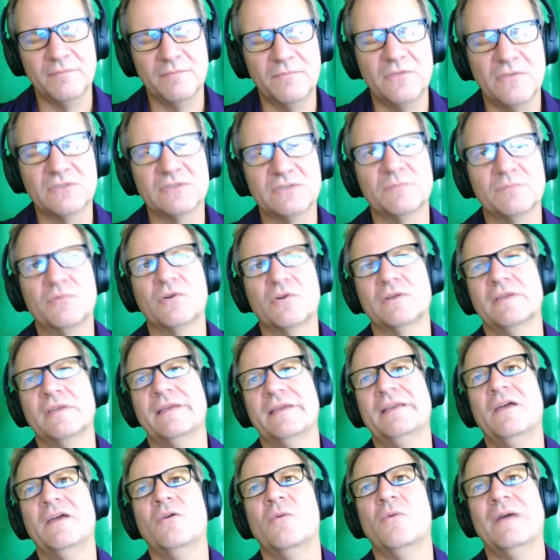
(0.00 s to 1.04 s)
most
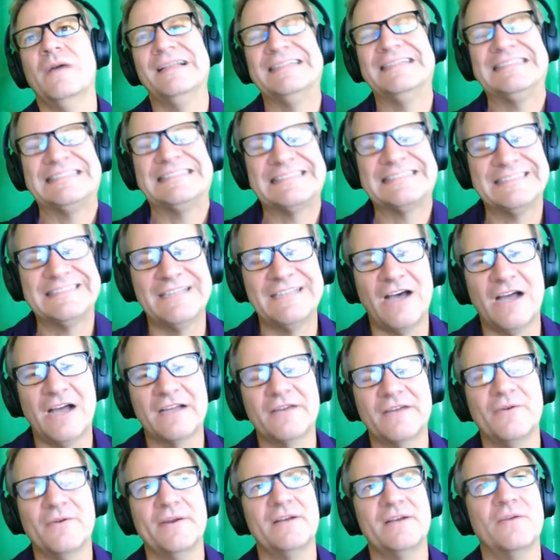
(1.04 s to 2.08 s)
importantly know what's
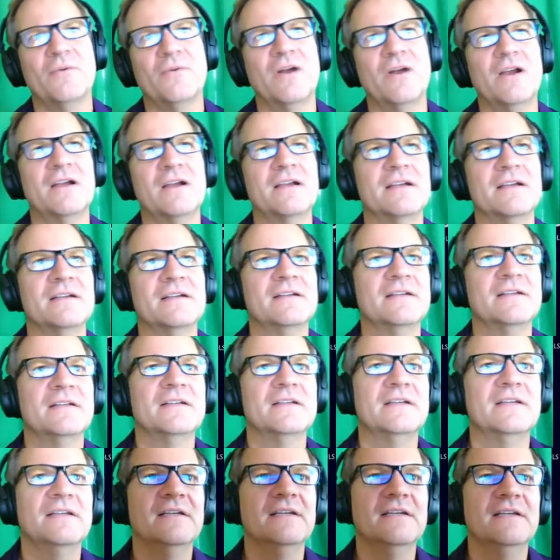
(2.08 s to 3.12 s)
not going to work.
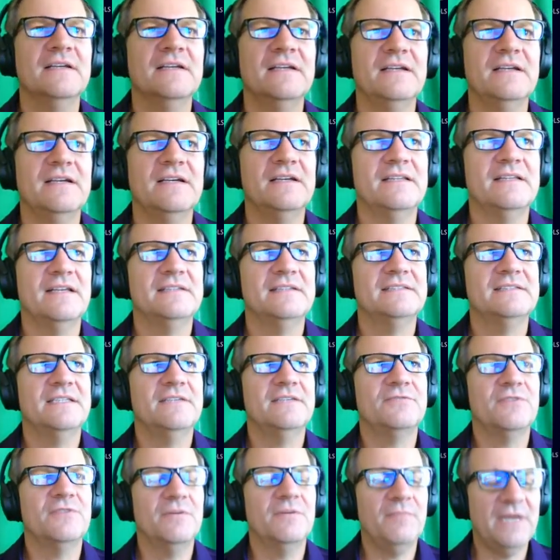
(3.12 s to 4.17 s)
And that's
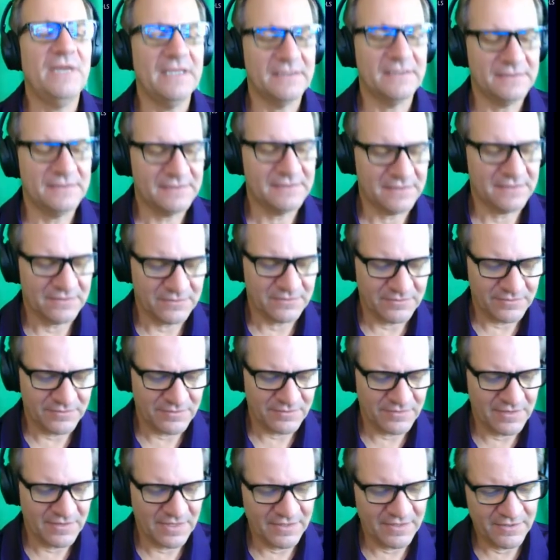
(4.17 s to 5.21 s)
it for me. So
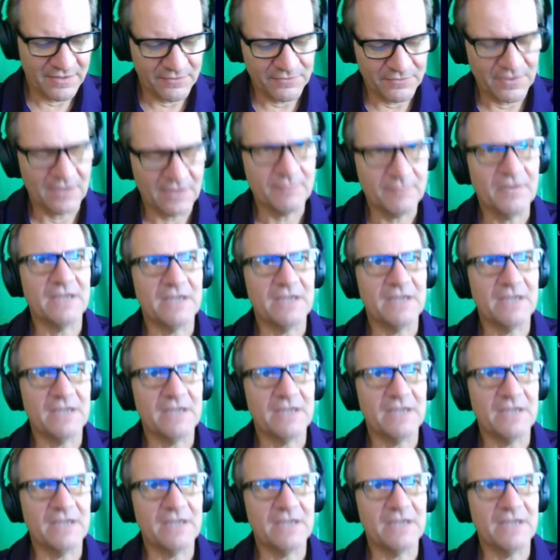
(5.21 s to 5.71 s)
thank you very